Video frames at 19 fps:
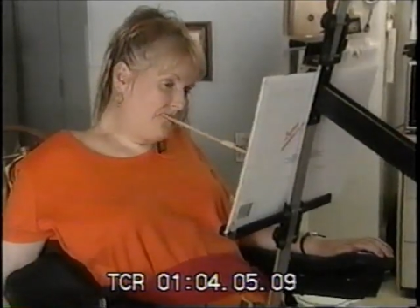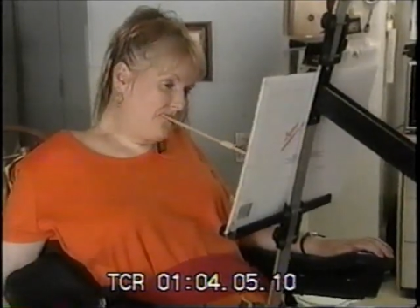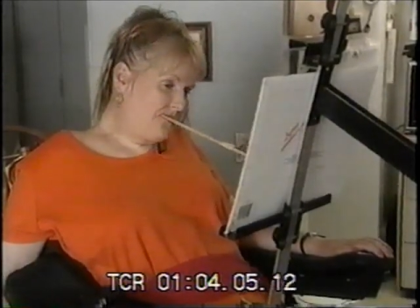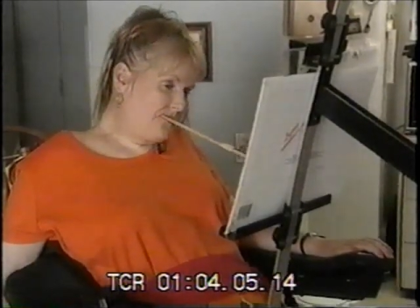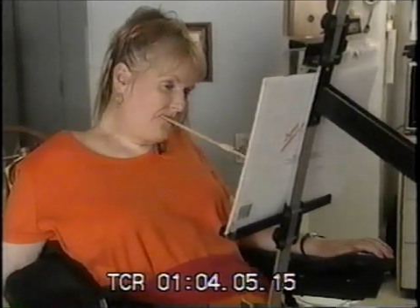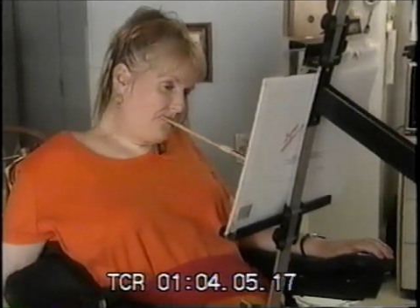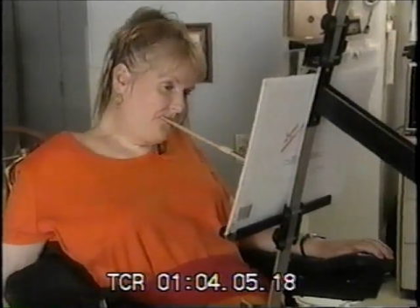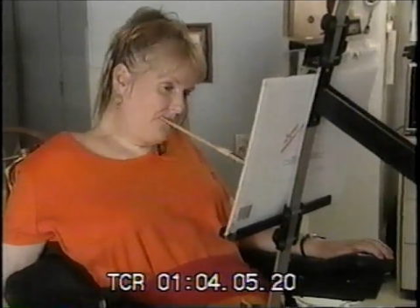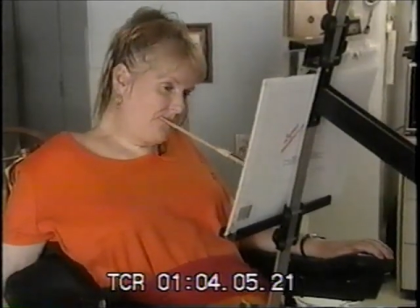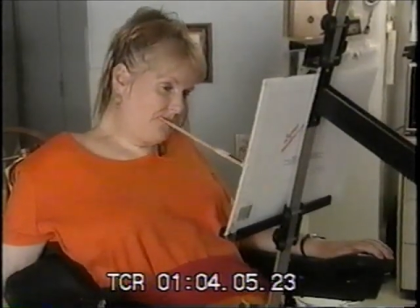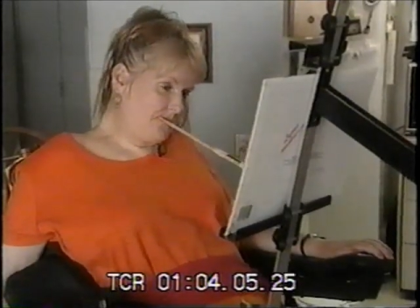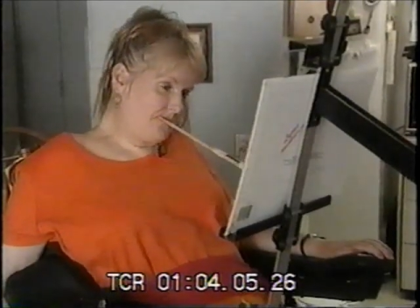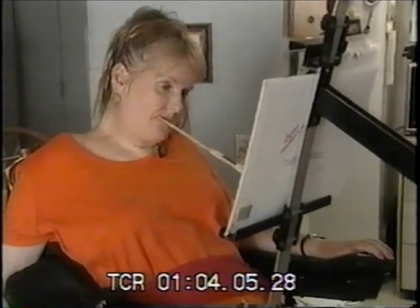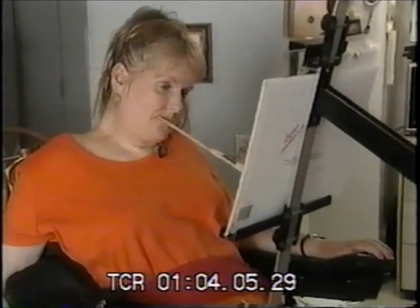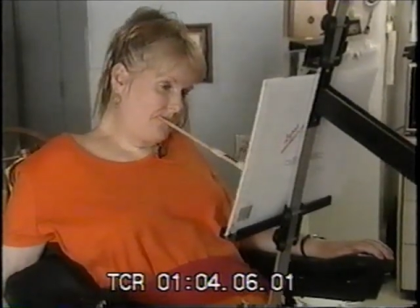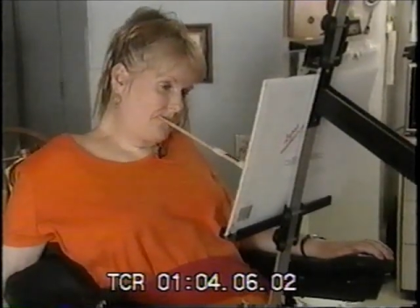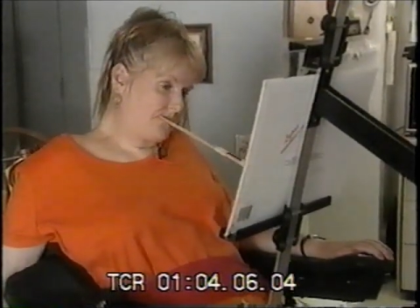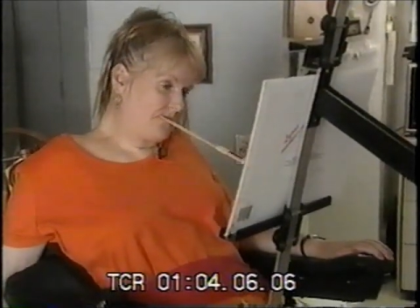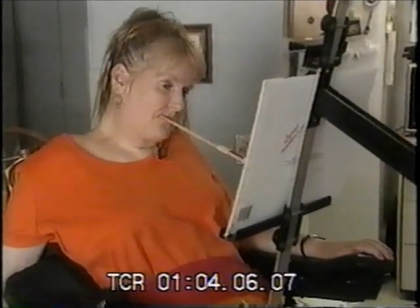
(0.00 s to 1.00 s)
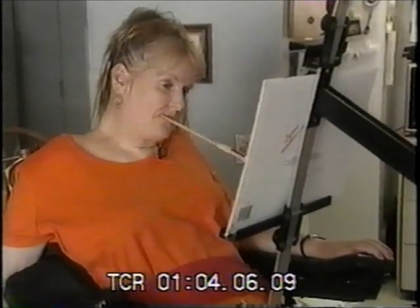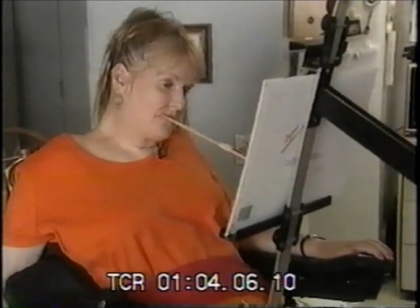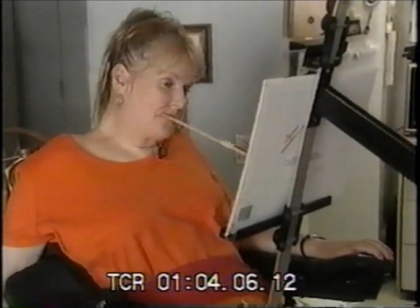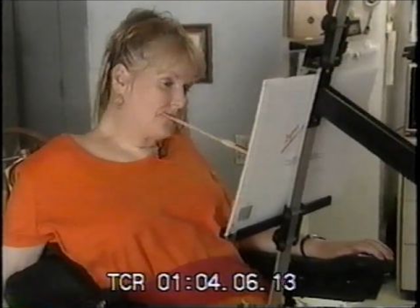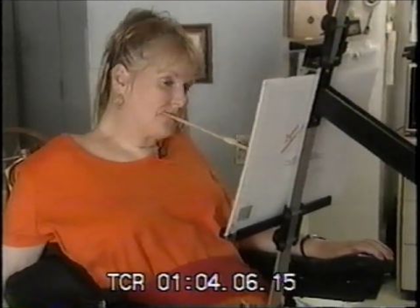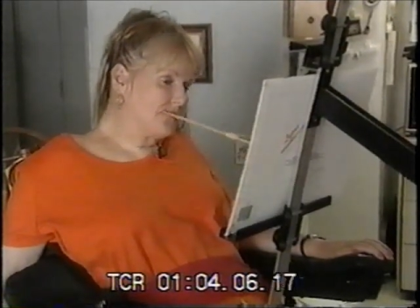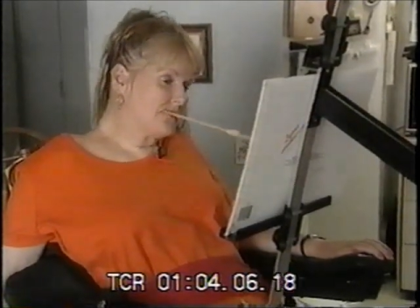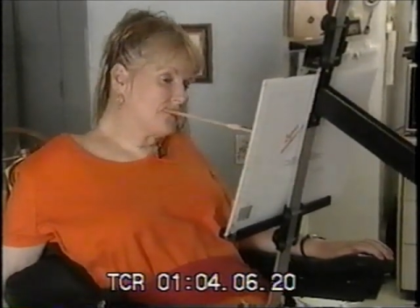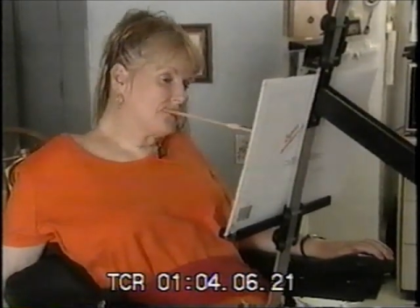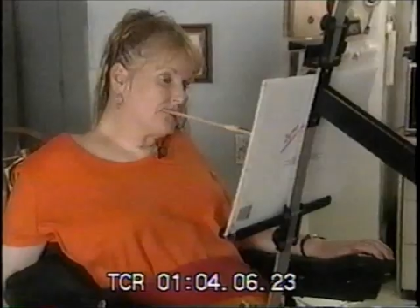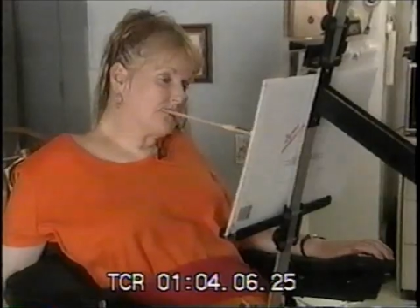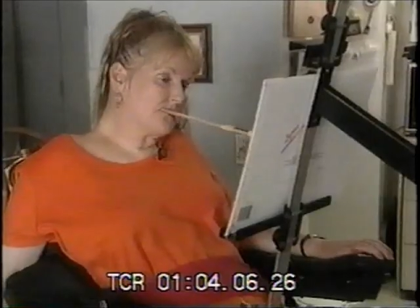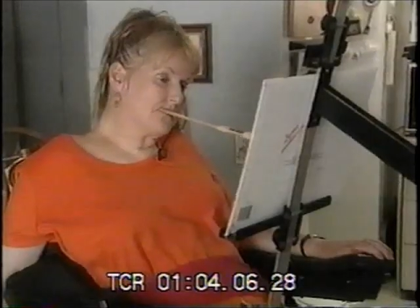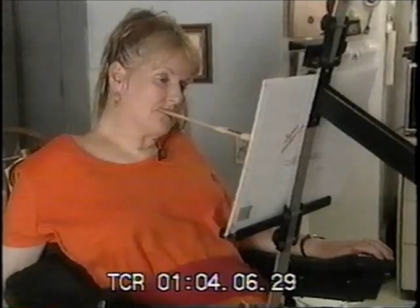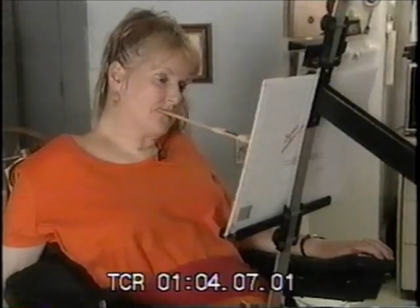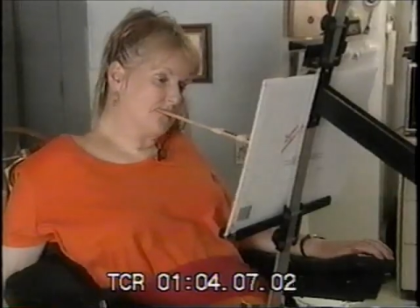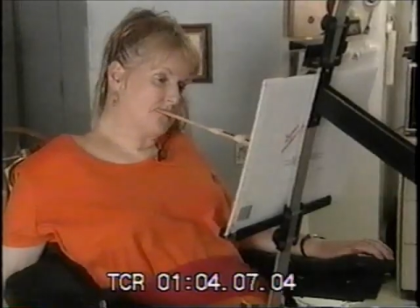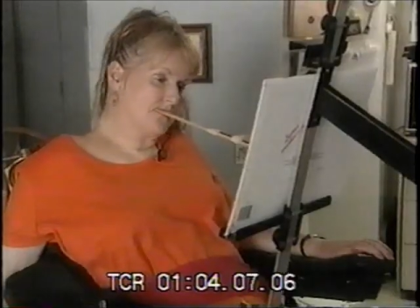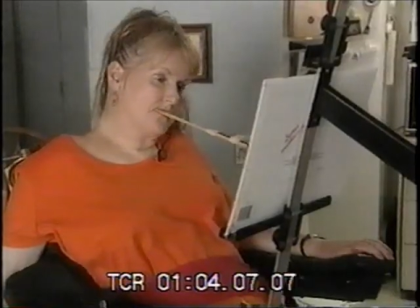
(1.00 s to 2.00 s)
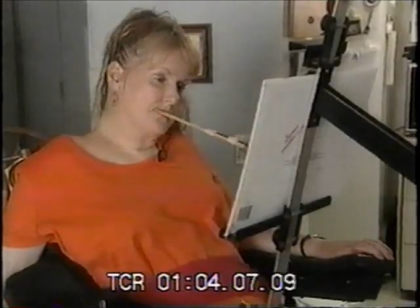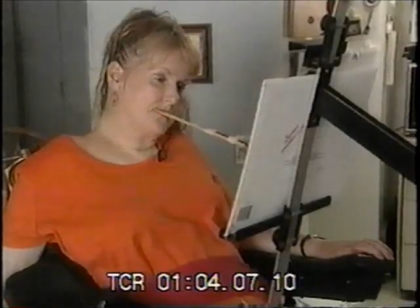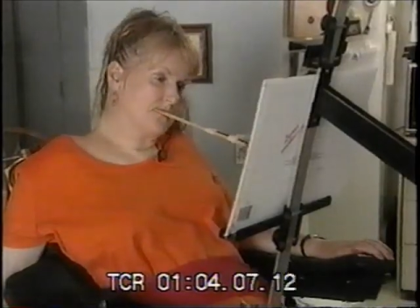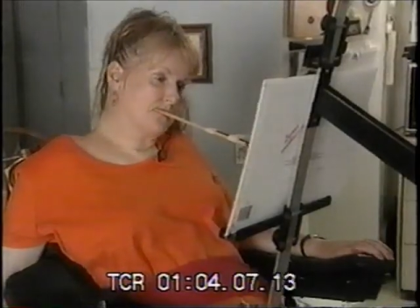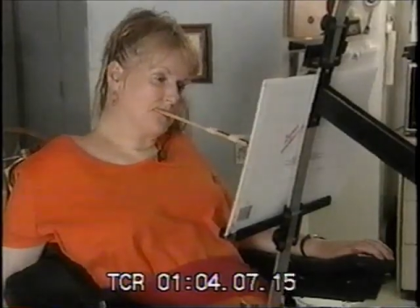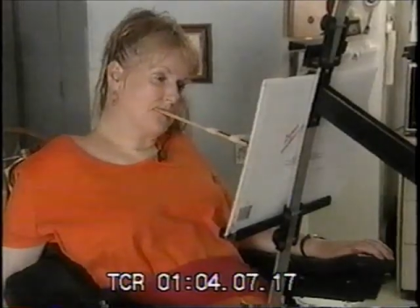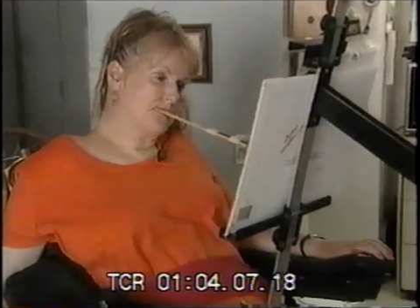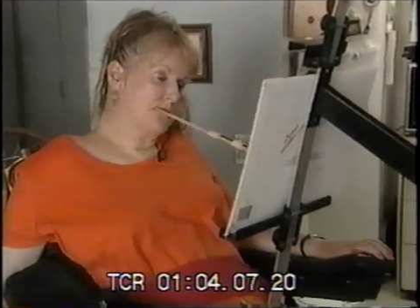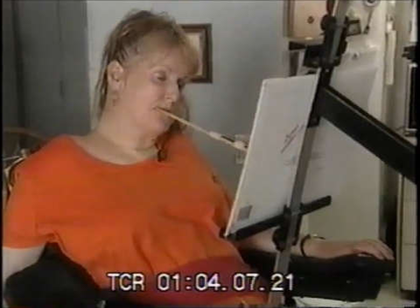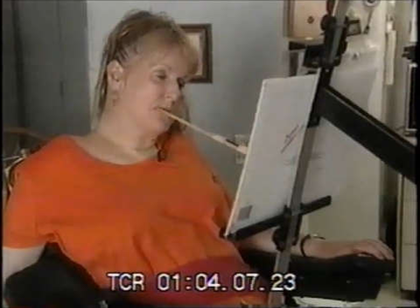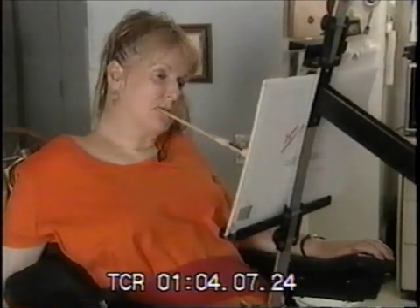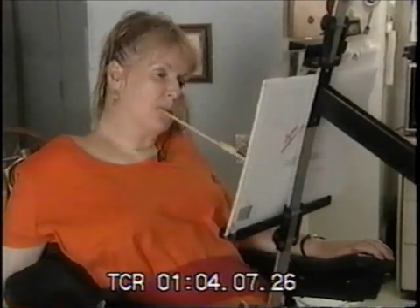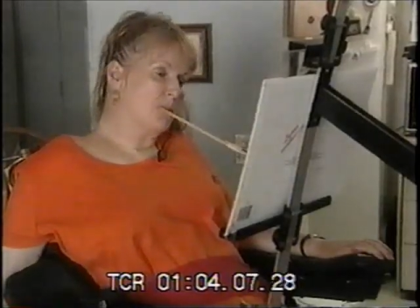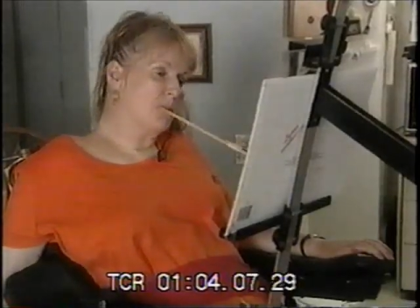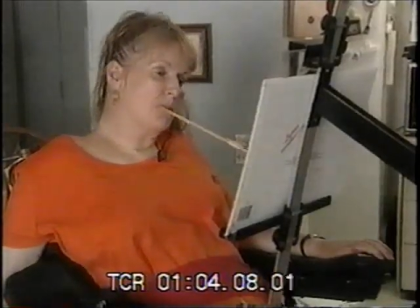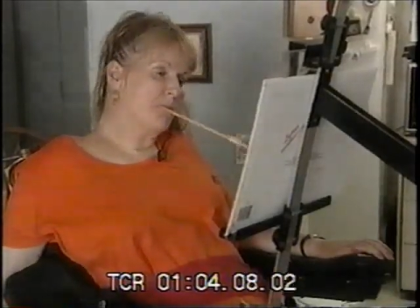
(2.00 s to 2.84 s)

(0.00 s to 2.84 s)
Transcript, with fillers: I started signing thank you cards, and,